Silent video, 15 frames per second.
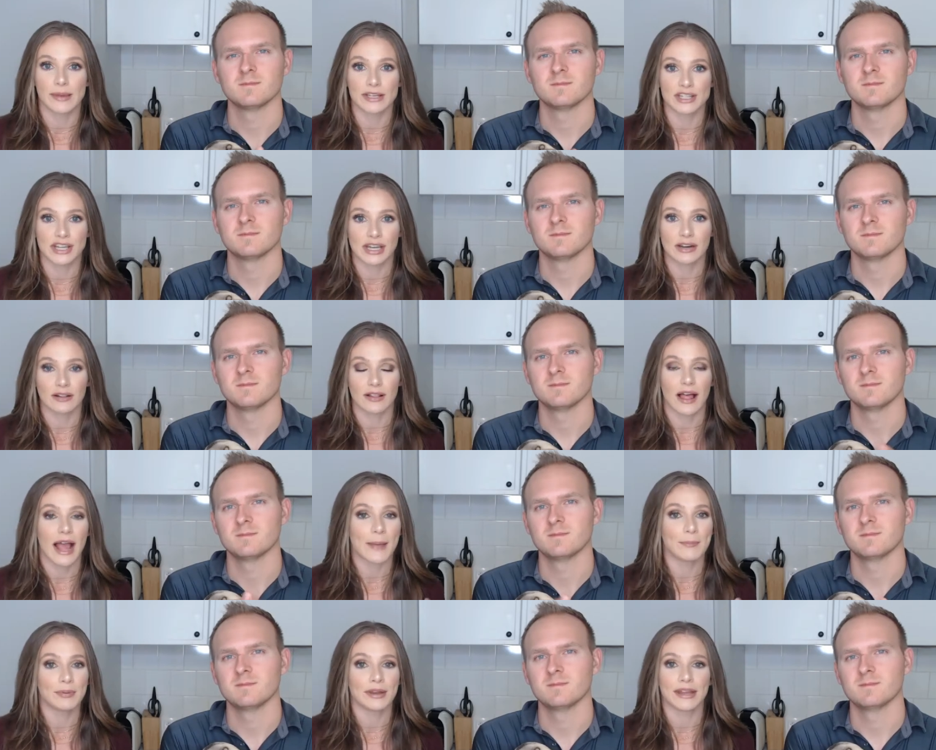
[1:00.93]
Speaker 1: to my channel.
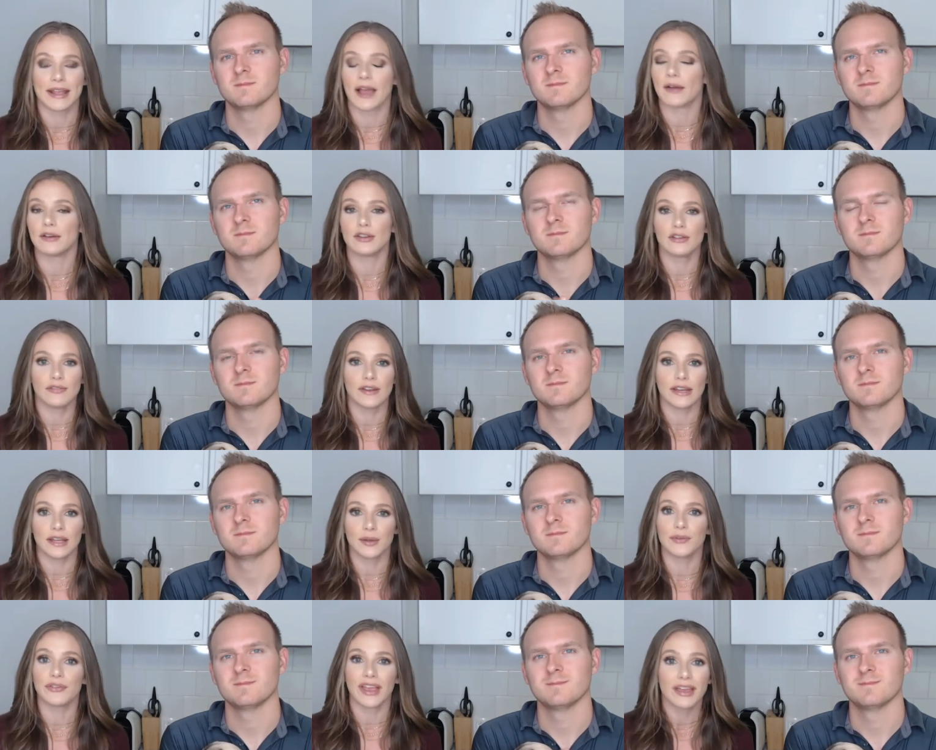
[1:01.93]
I'm putting out new
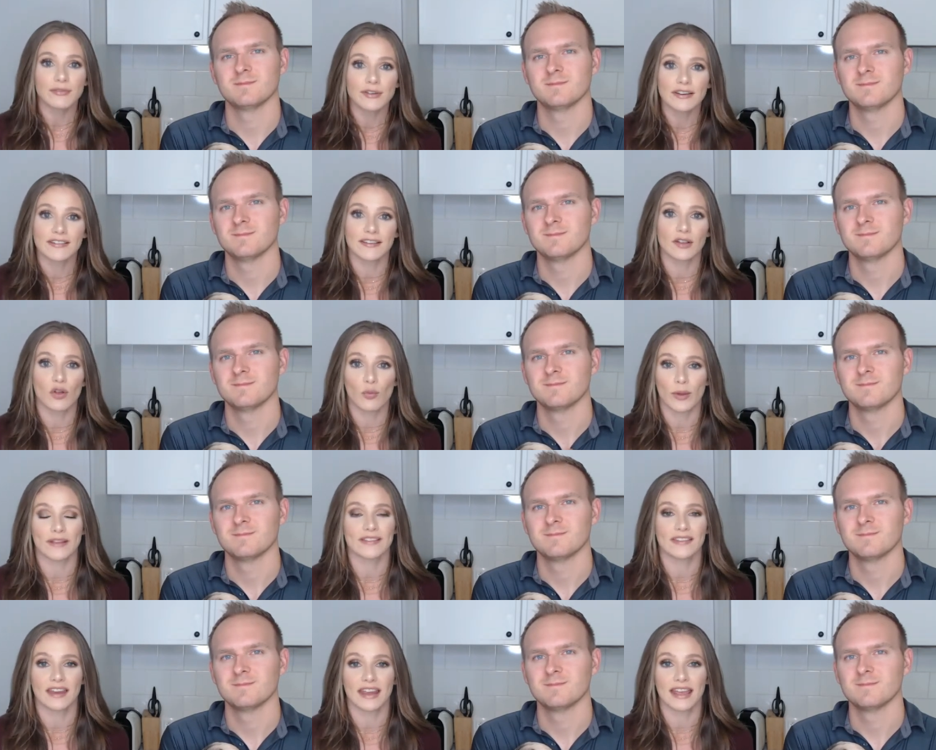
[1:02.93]
videos every single
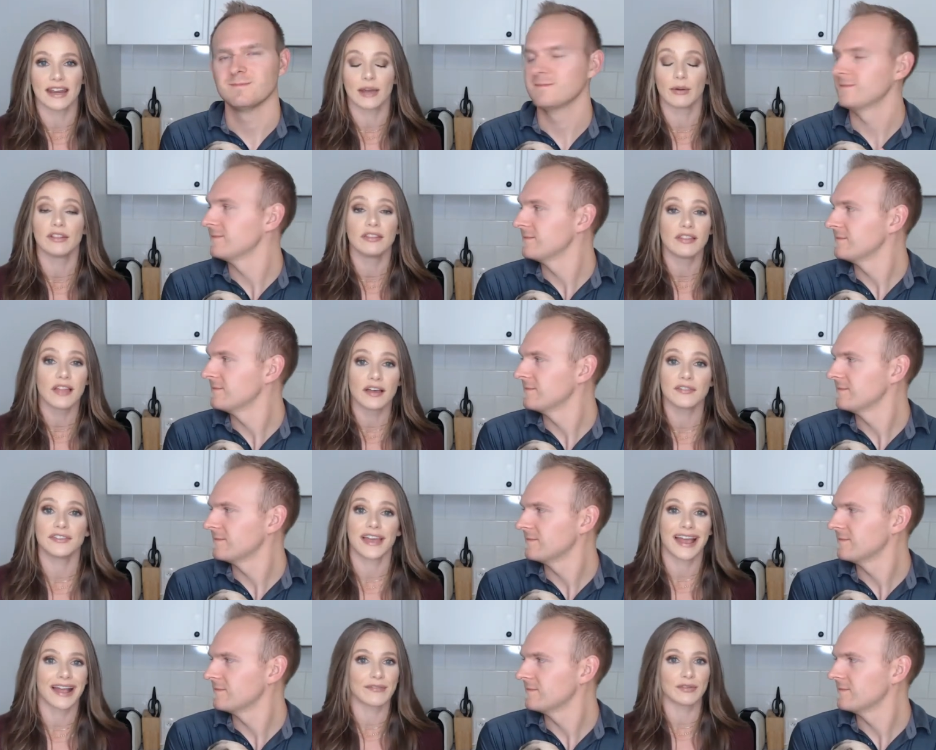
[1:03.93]
Wednesday and I would love to
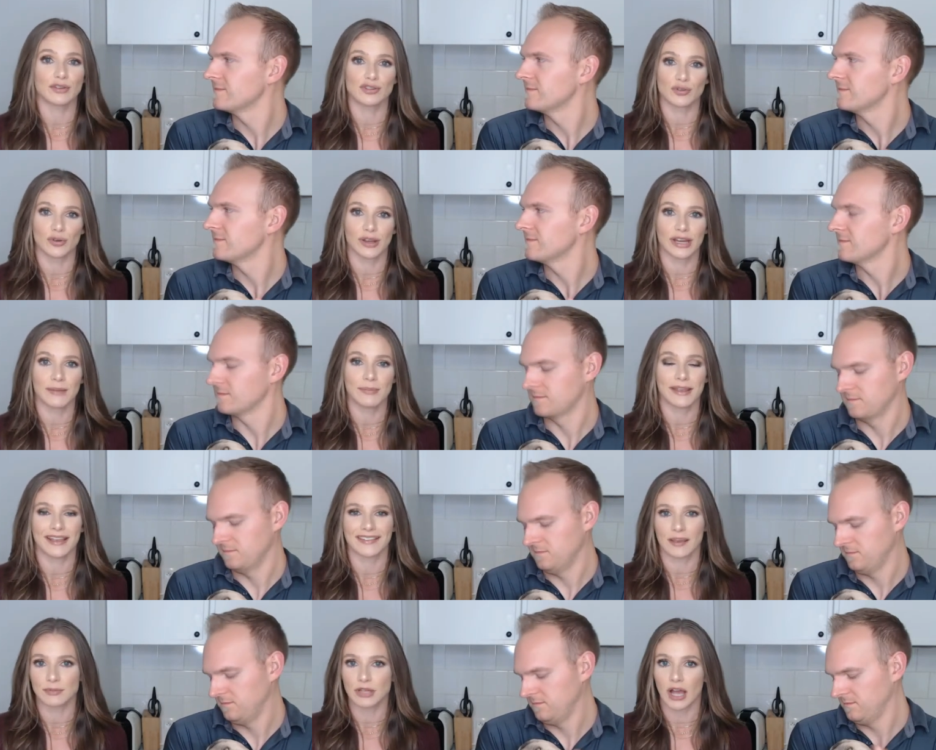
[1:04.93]
have you join because
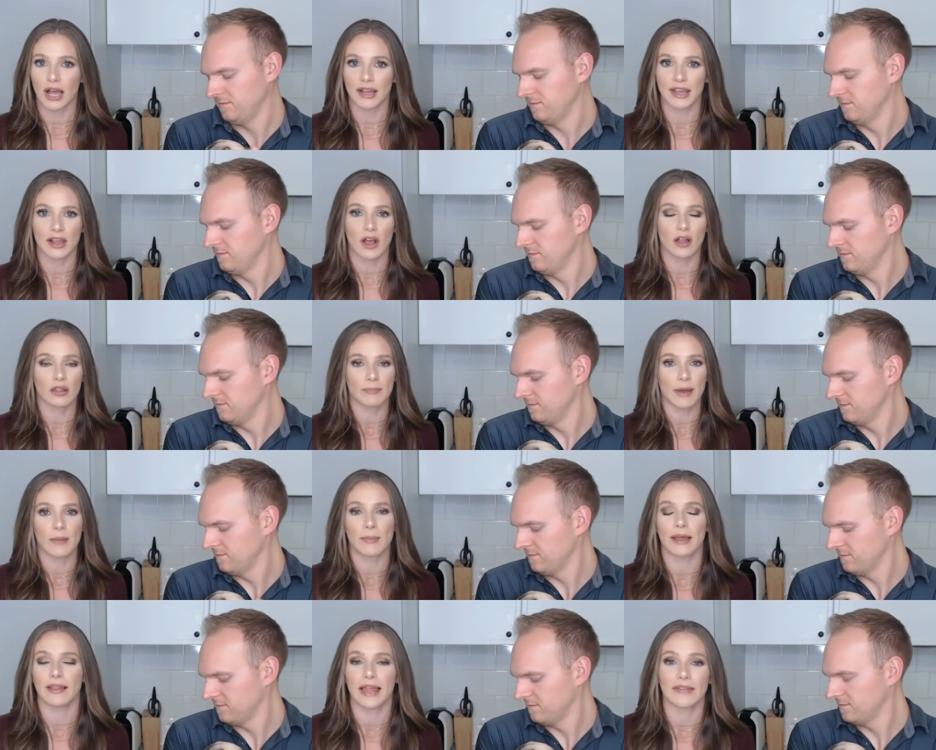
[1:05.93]
I'm talking all about
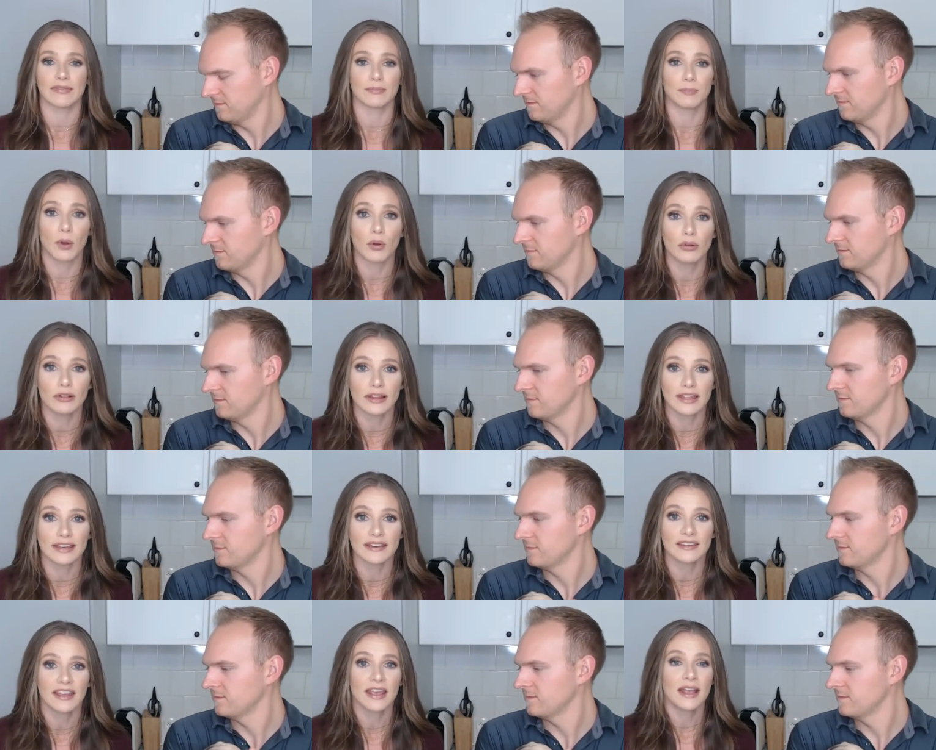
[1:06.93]
my life in
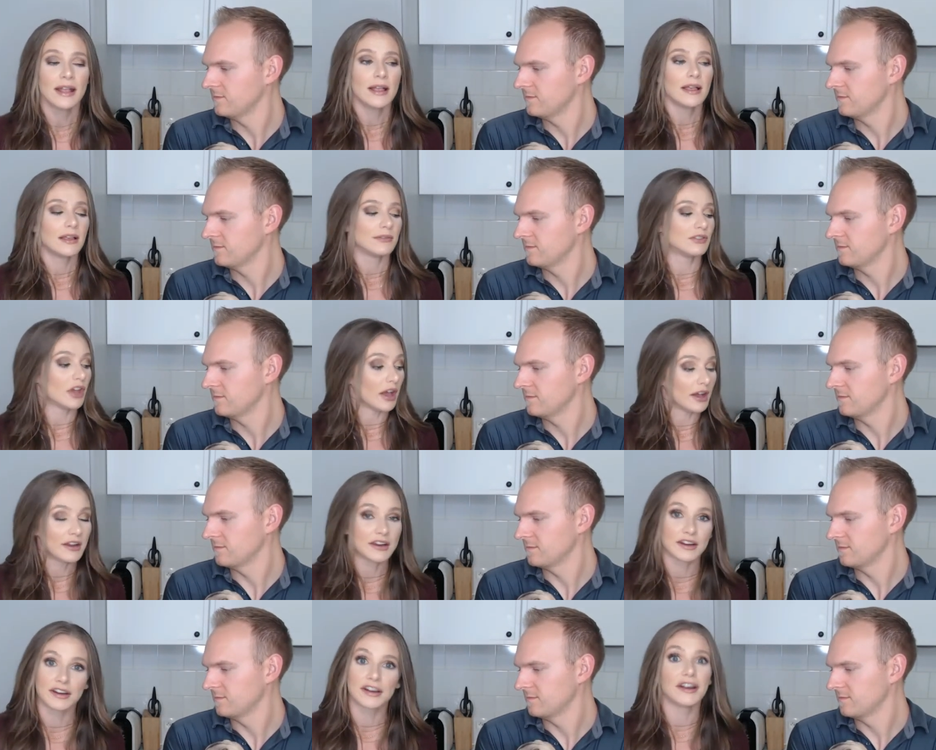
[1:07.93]
Poland,
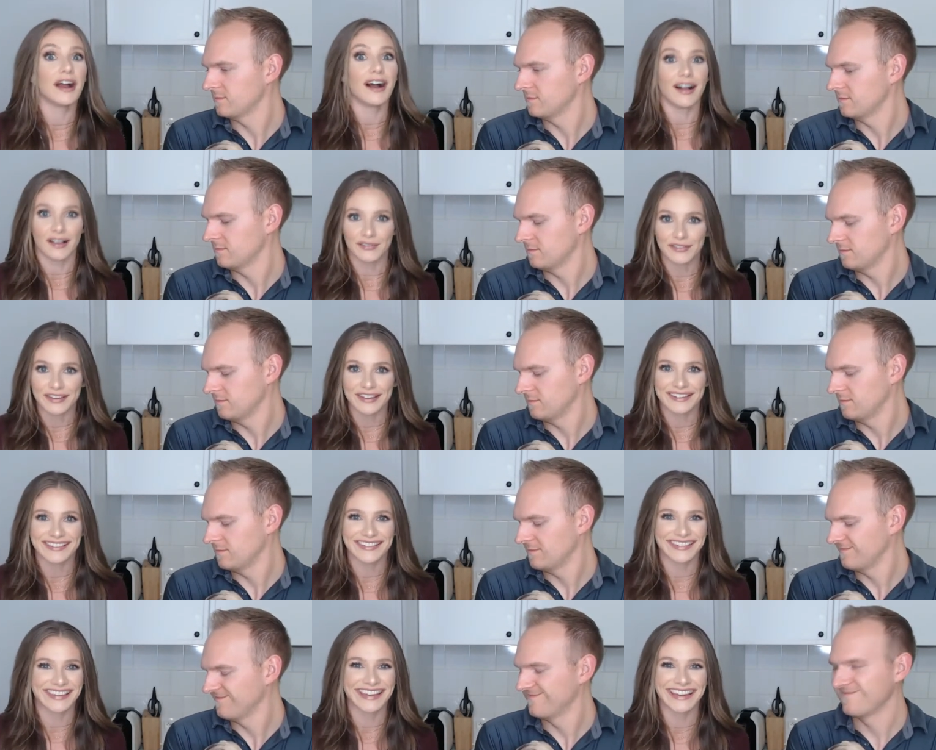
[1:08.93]
Tucker,
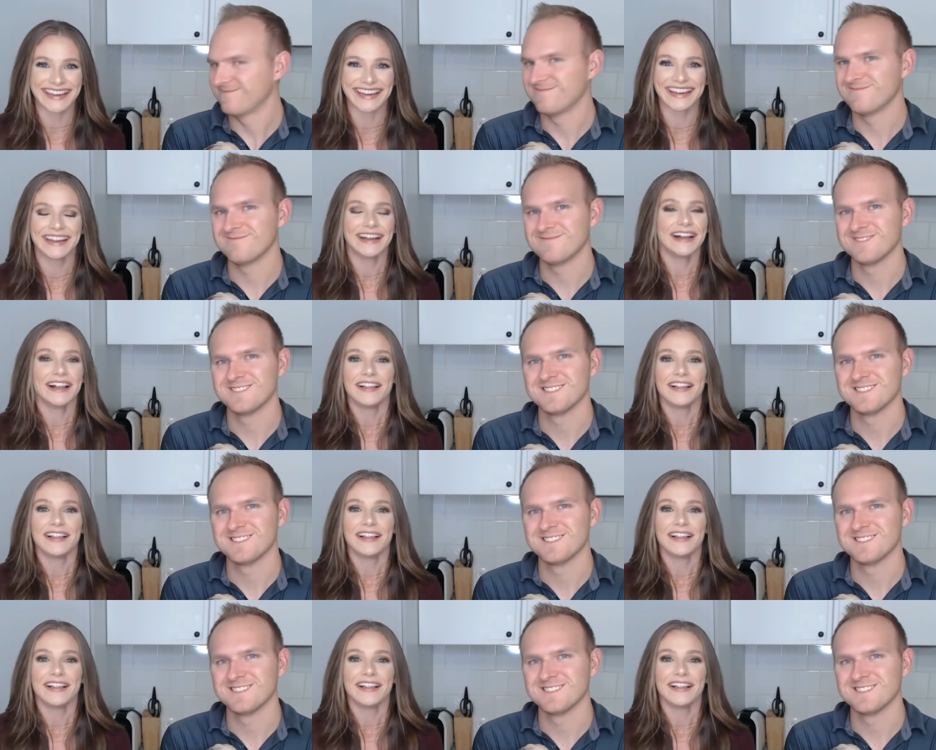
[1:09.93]
obviously,